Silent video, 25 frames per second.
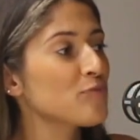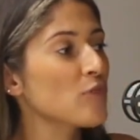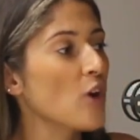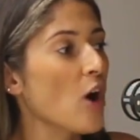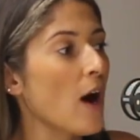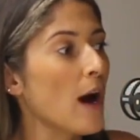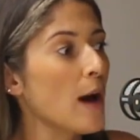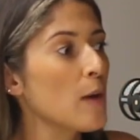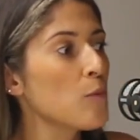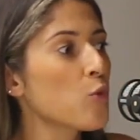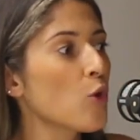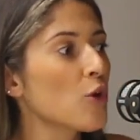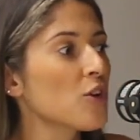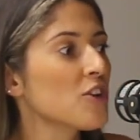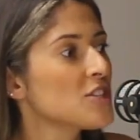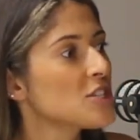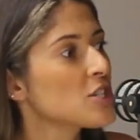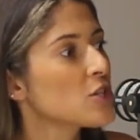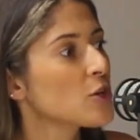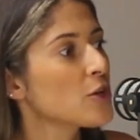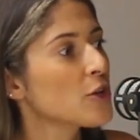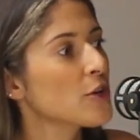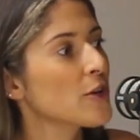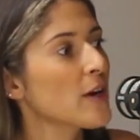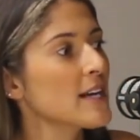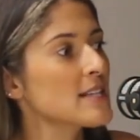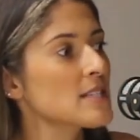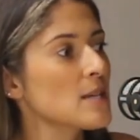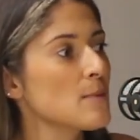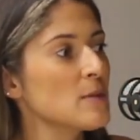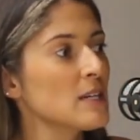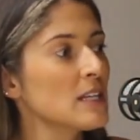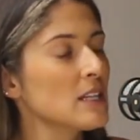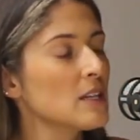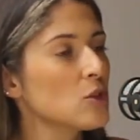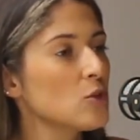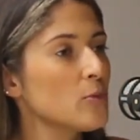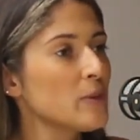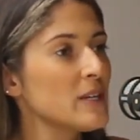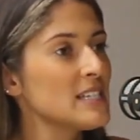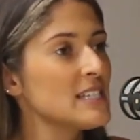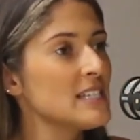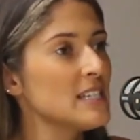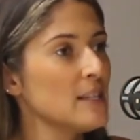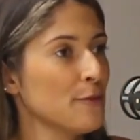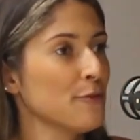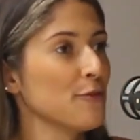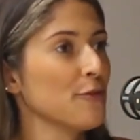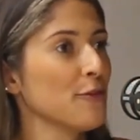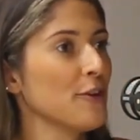I wanted to create something a little bit
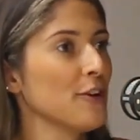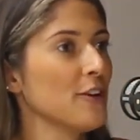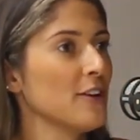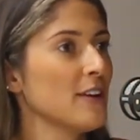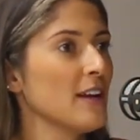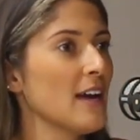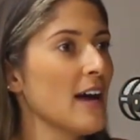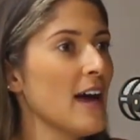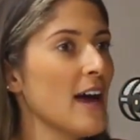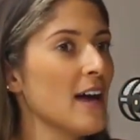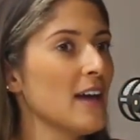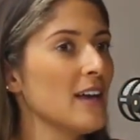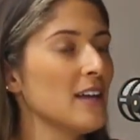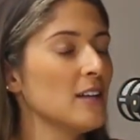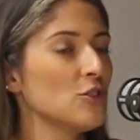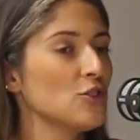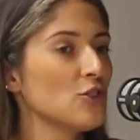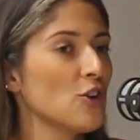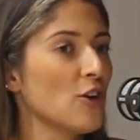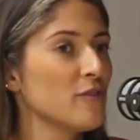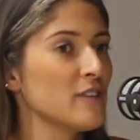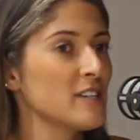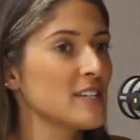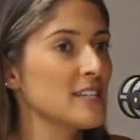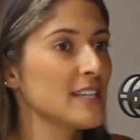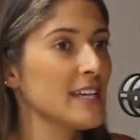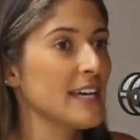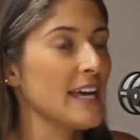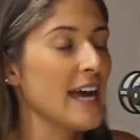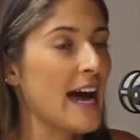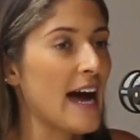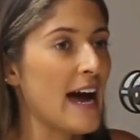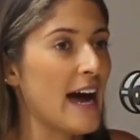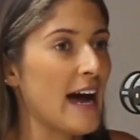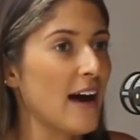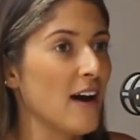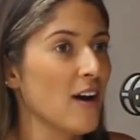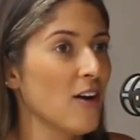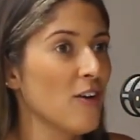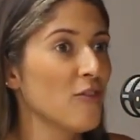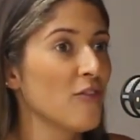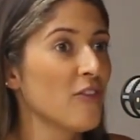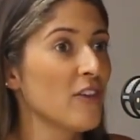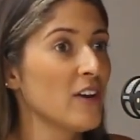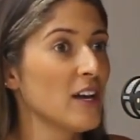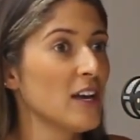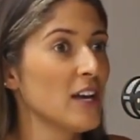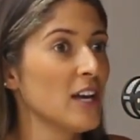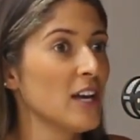different, and obviously have